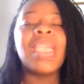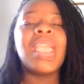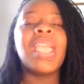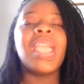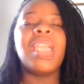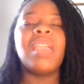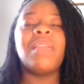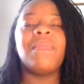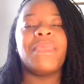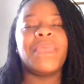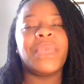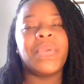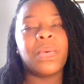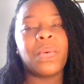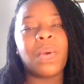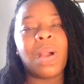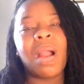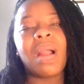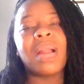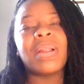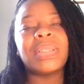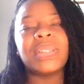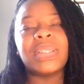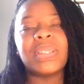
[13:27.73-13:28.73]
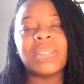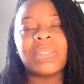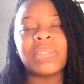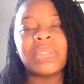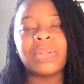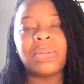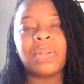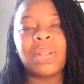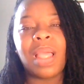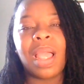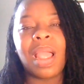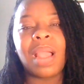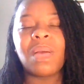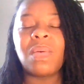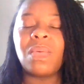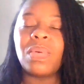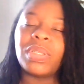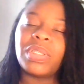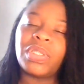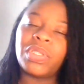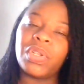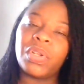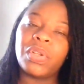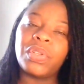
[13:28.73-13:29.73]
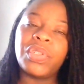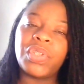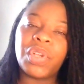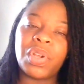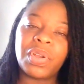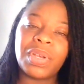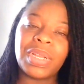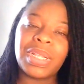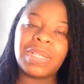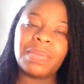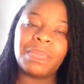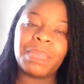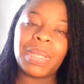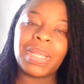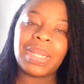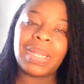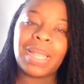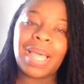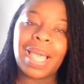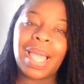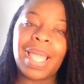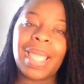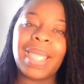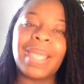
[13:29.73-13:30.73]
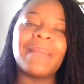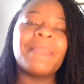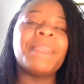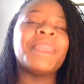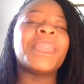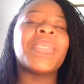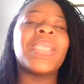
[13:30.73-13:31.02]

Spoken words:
If you are Sisterlock, what's your journey been like?